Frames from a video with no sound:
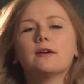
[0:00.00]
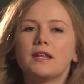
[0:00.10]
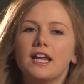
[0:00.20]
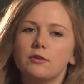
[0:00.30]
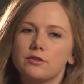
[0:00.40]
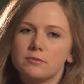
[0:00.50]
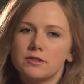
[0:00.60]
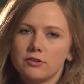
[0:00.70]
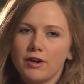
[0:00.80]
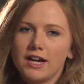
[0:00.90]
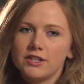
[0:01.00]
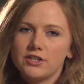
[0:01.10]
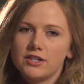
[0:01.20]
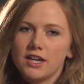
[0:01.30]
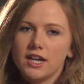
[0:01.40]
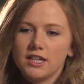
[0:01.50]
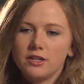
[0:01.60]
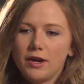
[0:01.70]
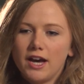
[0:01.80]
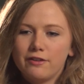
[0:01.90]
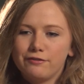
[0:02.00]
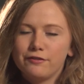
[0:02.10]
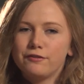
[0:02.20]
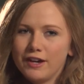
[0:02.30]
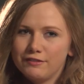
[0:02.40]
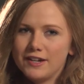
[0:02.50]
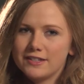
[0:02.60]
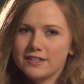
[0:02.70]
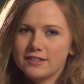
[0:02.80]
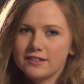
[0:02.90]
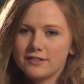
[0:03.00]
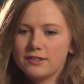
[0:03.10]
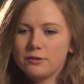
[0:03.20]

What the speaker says: up the language from scratch, you have 5 lessons